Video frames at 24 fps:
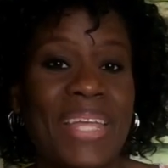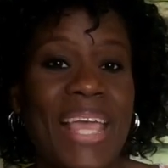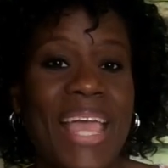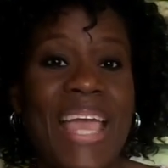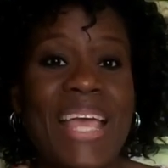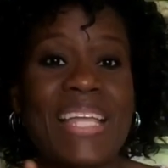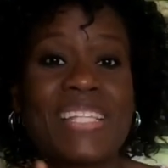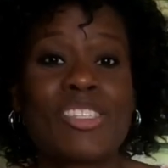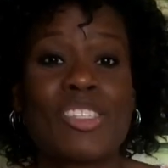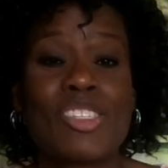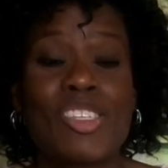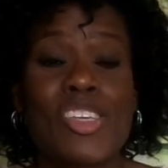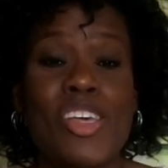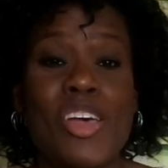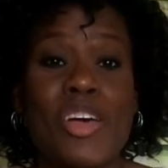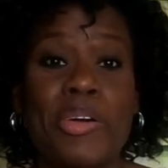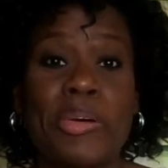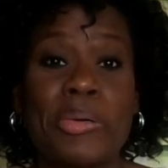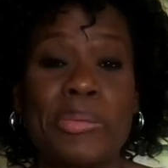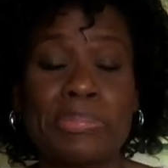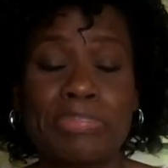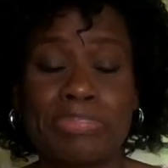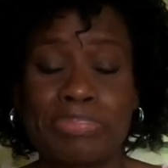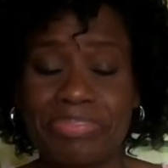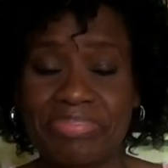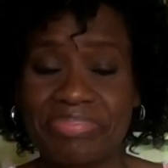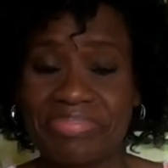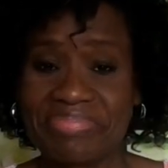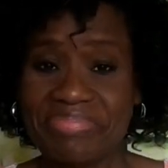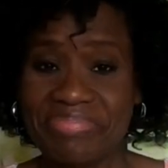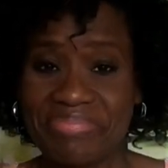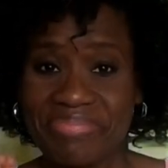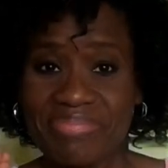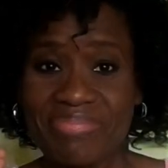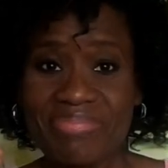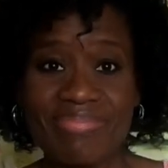And so
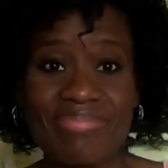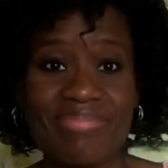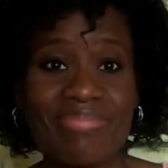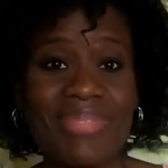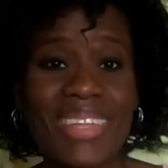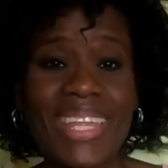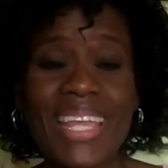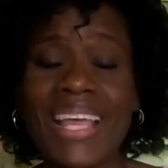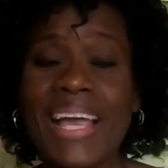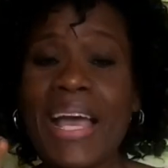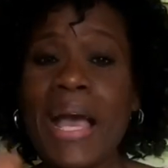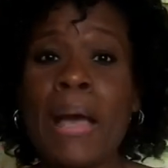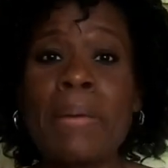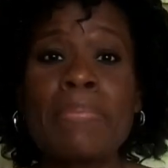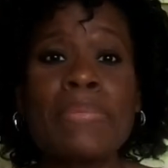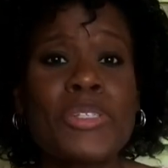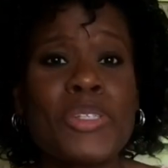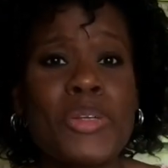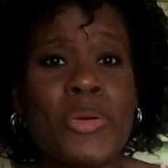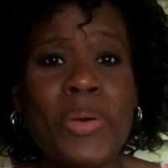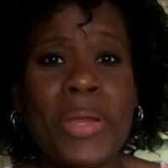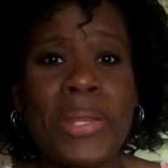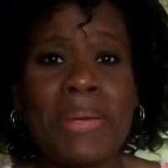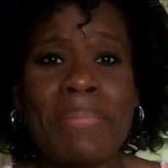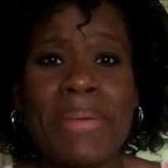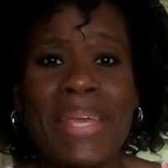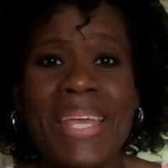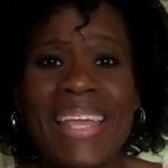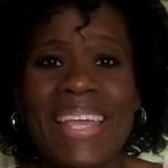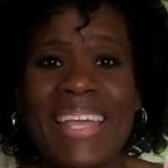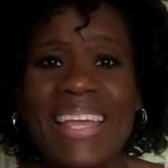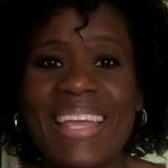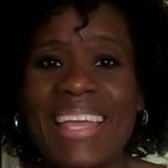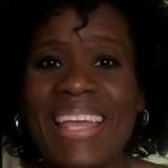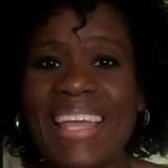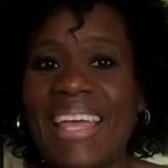come join
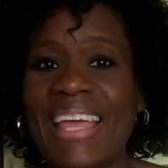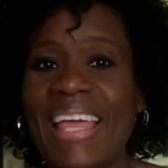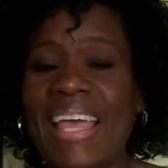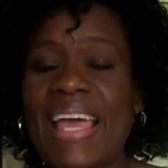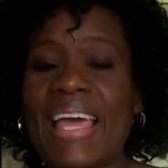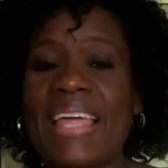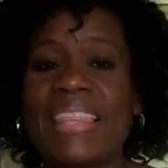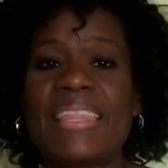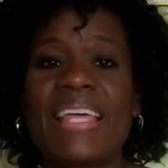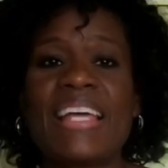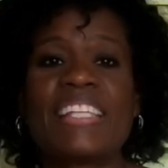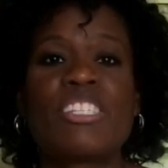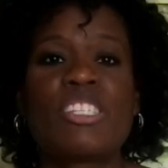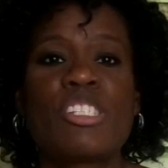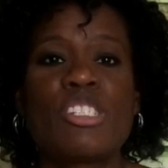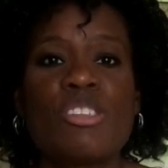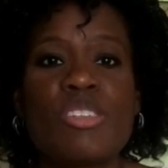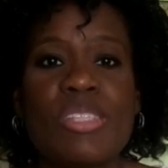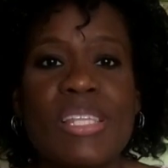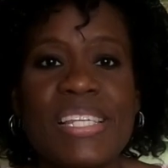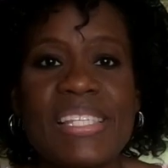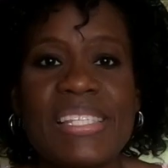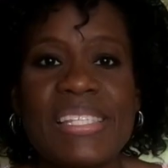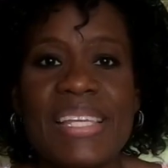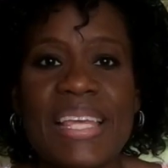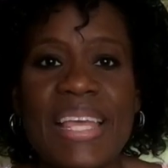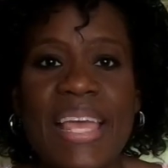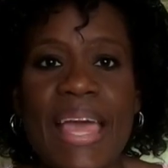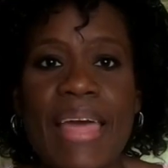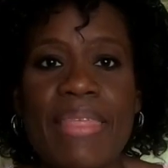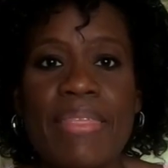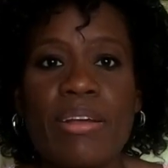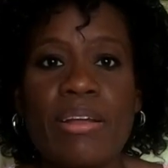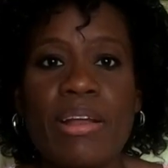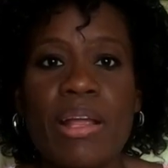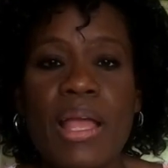me. Let's do this
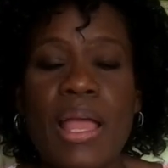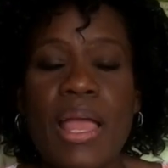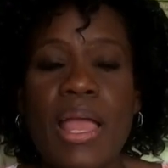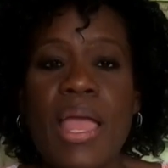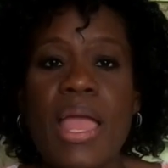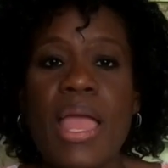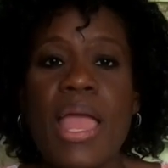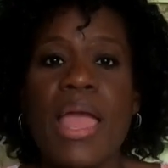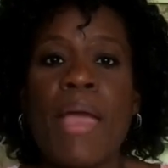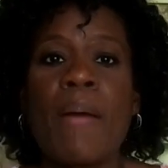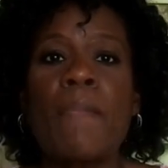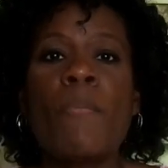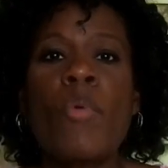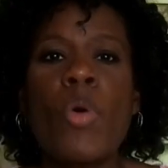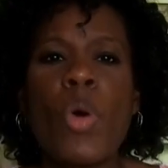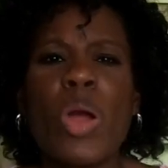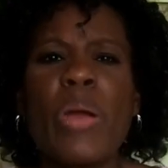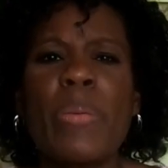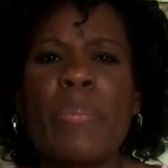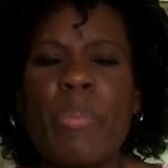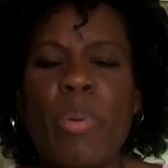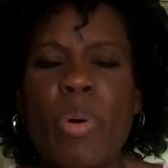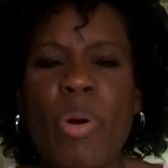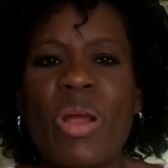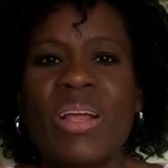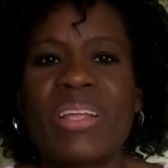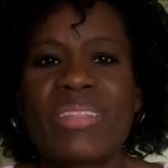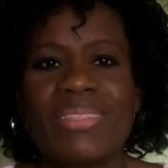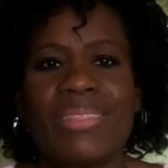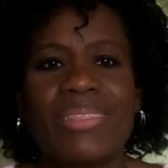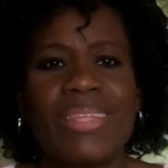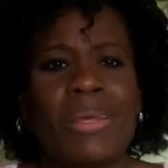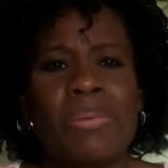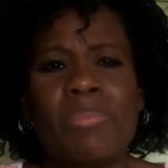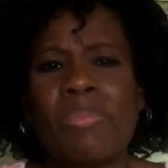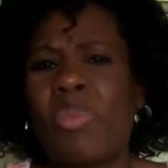together. And more
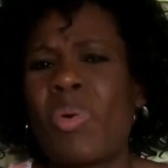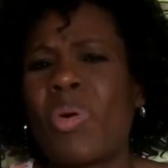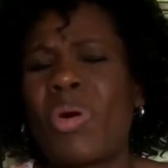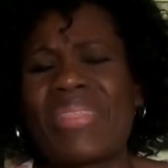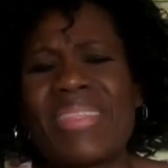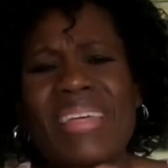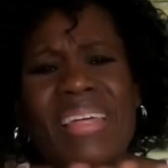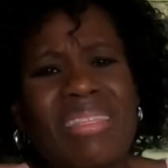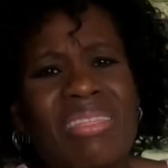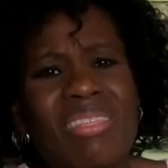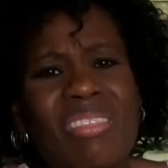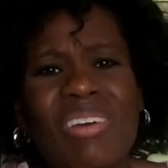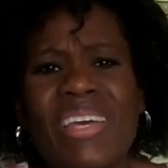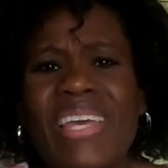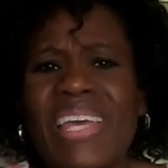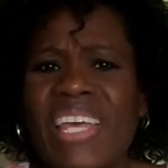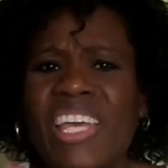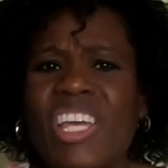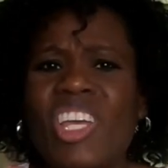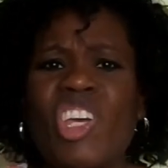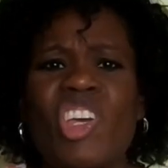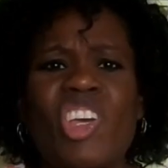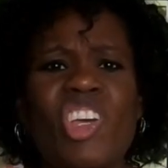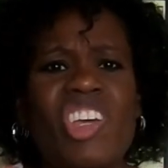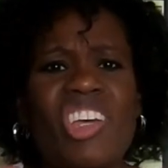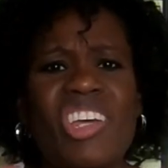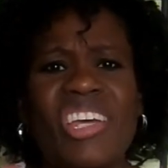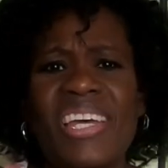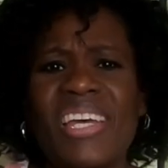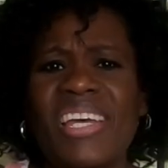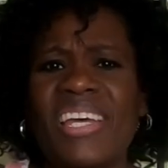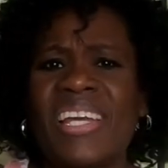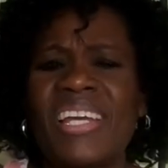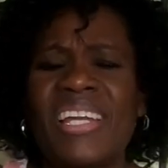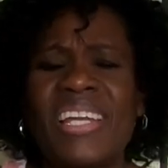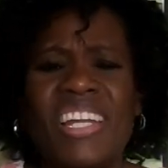importantly, more than looking
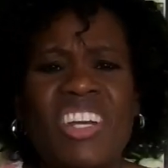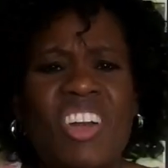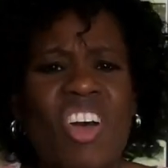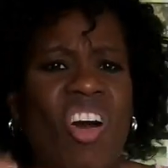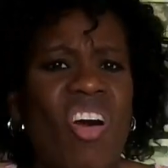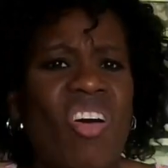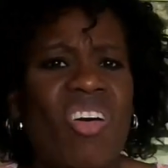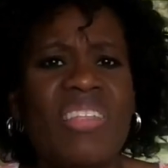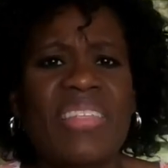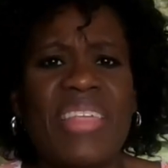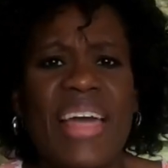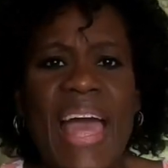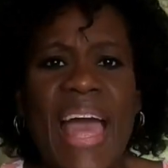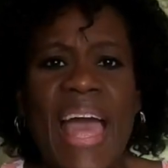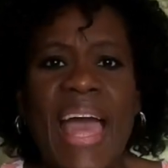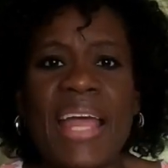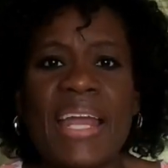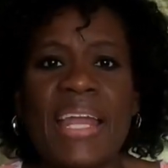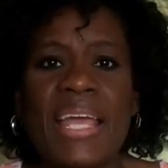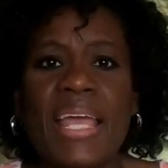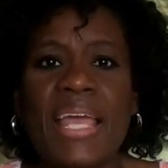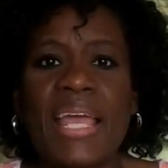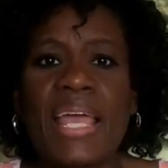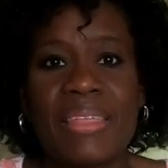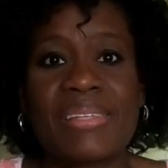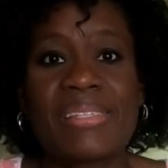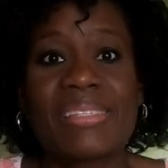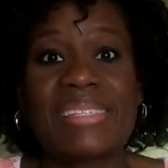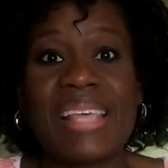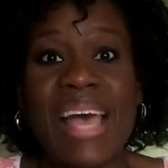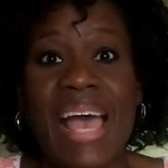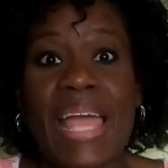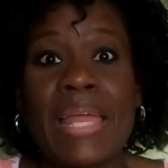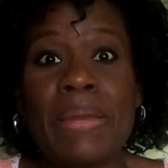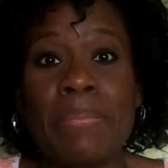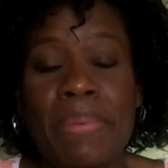good and all that, the
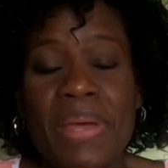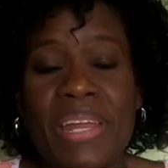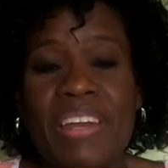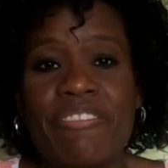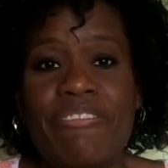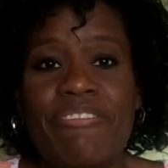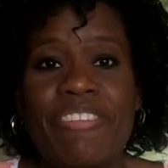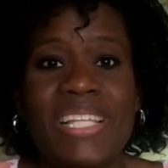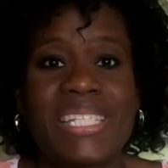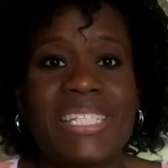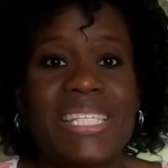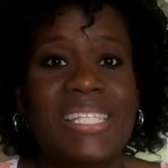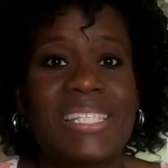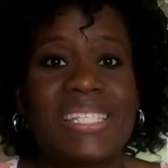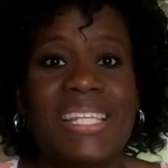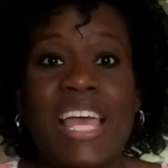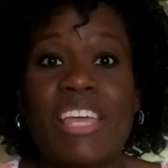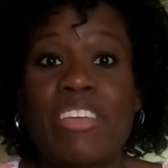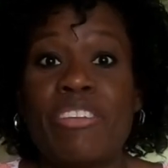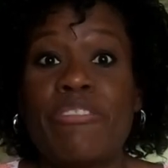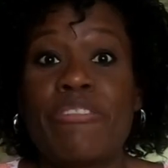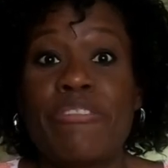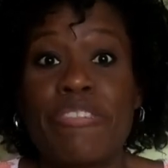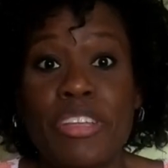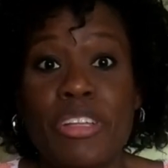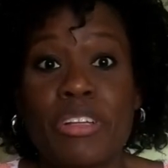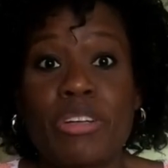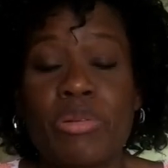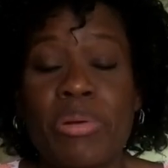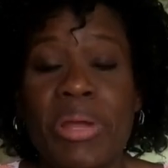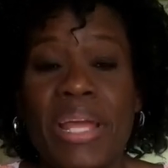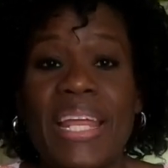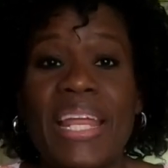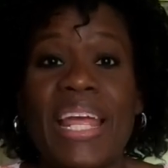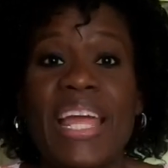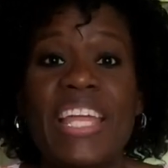side benefits is that you feel
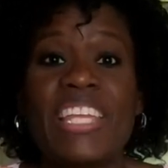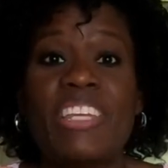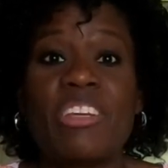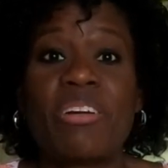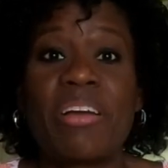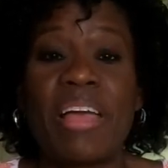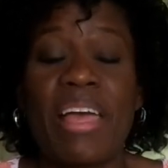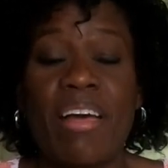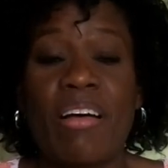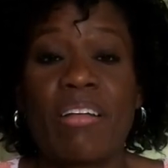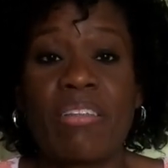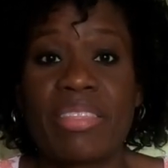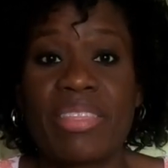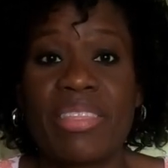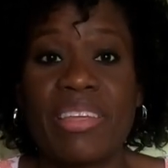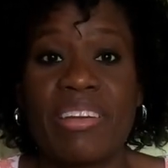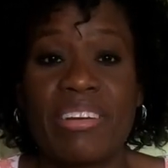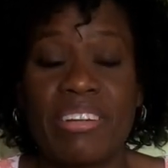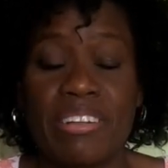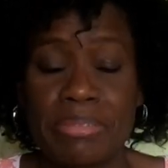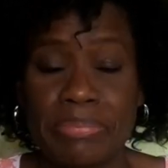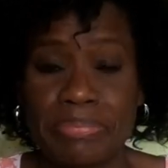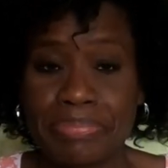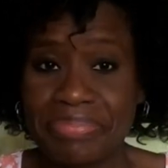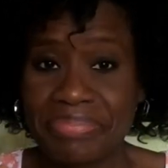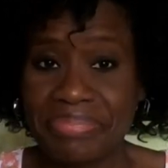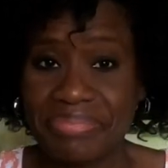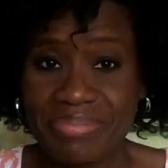great and you're healthier.